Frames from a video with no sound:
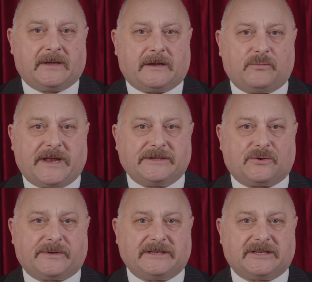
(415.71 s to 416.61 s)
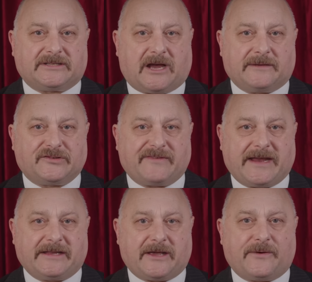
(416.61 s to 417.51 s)
And when talking to Times
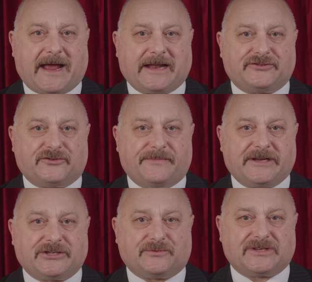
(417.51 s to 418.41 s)
Radio, Andrew Mitchell